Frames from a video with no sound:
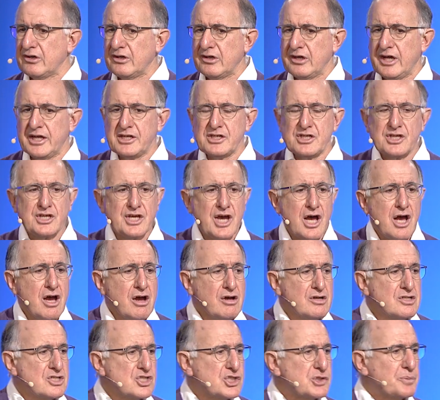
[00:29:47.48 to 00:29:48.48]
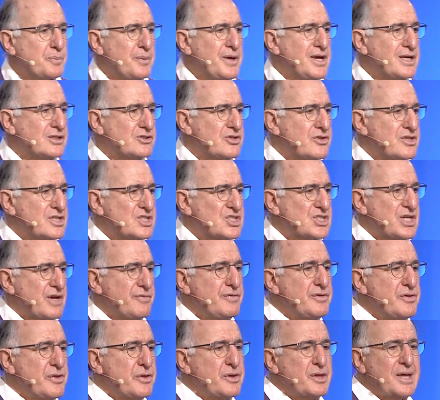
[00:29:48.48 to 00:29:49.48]
And go and speak to the
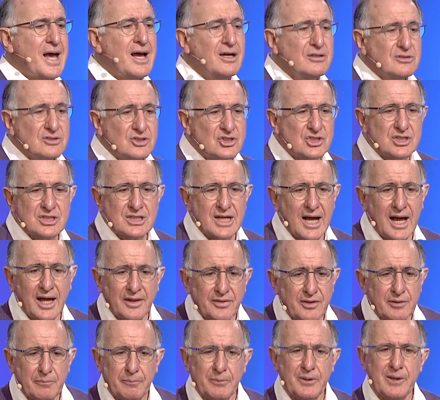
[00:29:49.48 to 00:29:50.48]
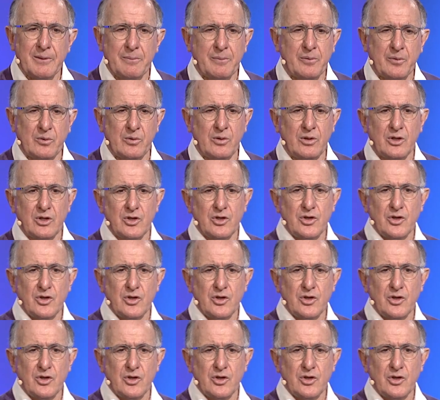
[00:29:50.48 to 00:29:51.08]
7,000 other people